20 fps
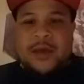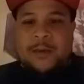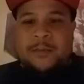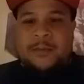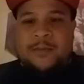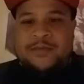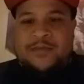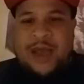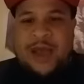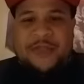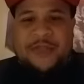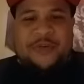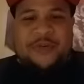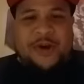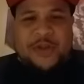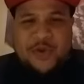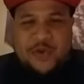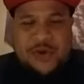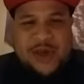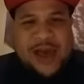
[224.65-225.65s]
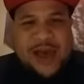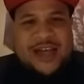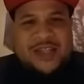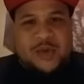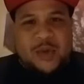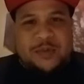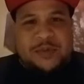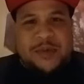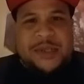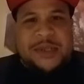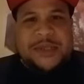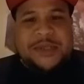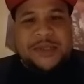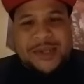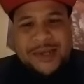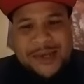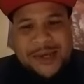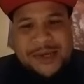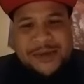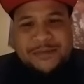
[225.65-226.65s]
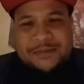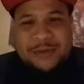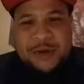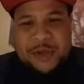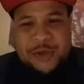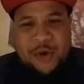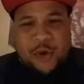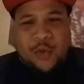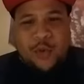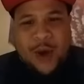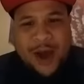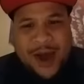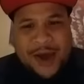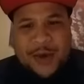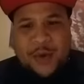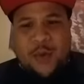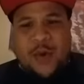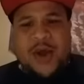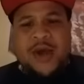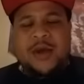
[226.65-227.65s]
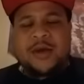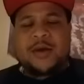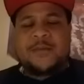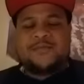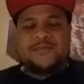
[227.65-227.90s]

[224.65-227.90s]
I thought you guys would be asleep, but you're wide awake.